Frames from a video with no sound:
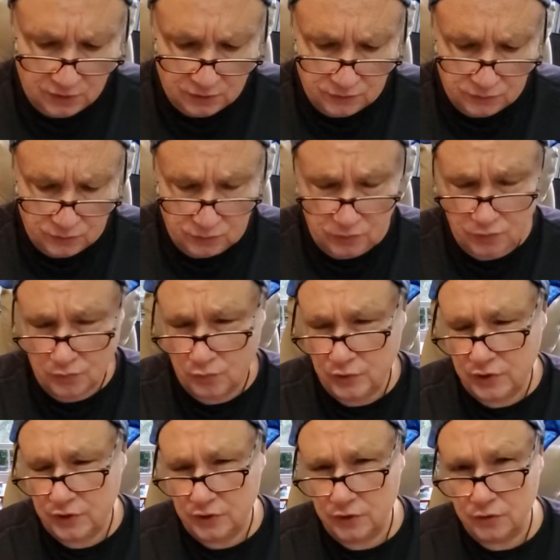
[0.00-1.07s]
doing a little
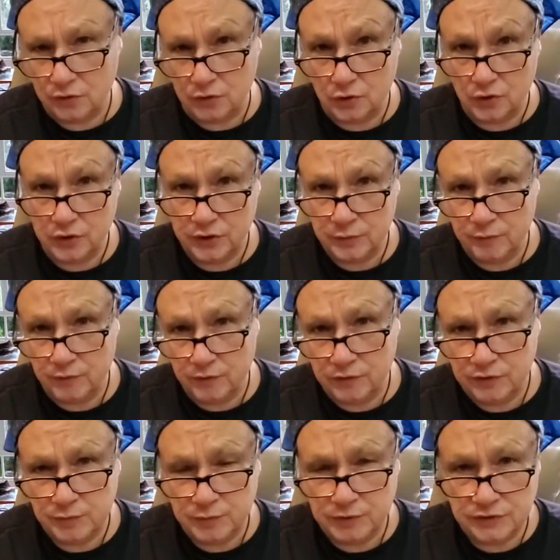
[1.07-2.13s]
reading here, looking very
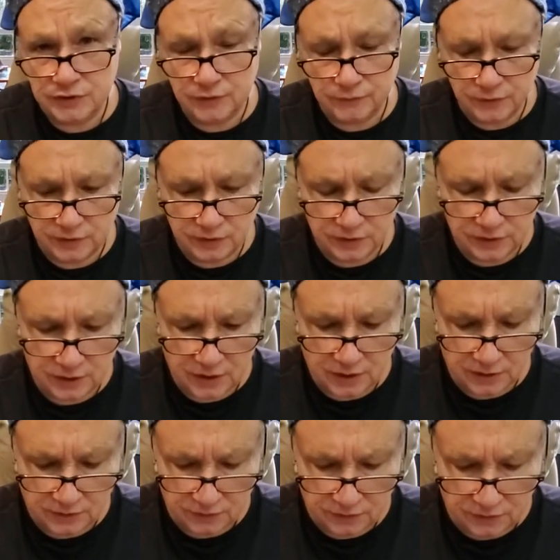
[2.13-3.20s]
specifically
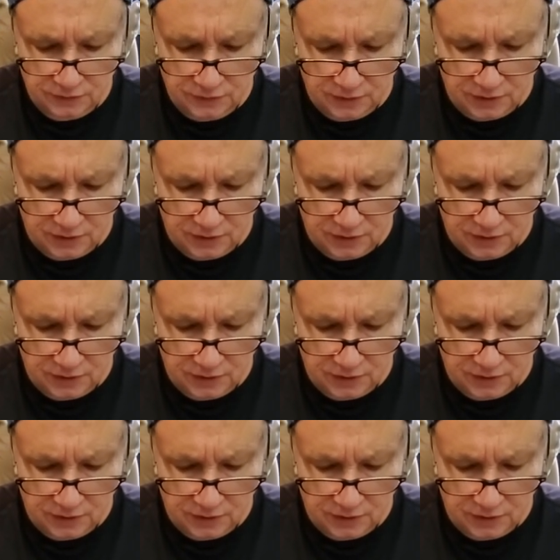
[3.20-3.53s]
at the